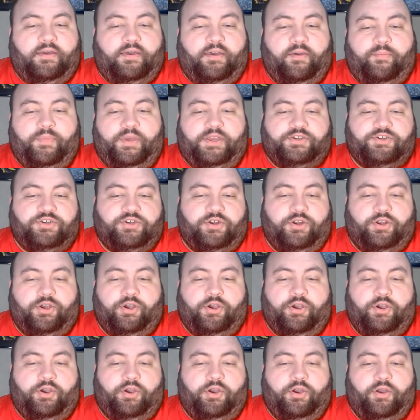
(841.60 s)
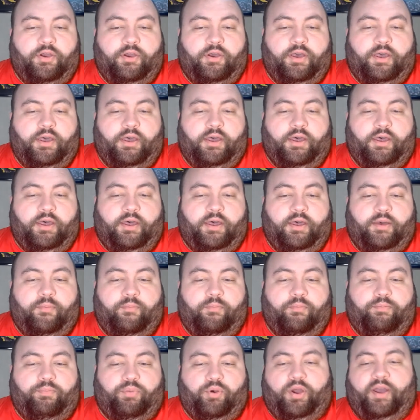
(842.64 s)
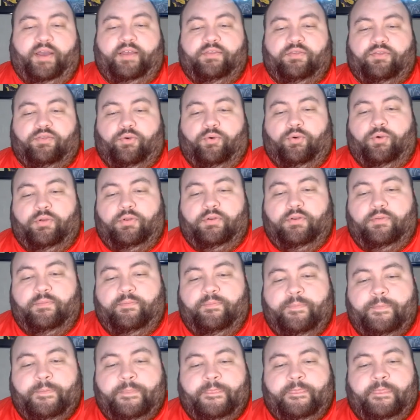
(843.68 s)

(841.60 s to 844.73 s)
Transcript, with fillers: Commissioner uh, Brian Thornton,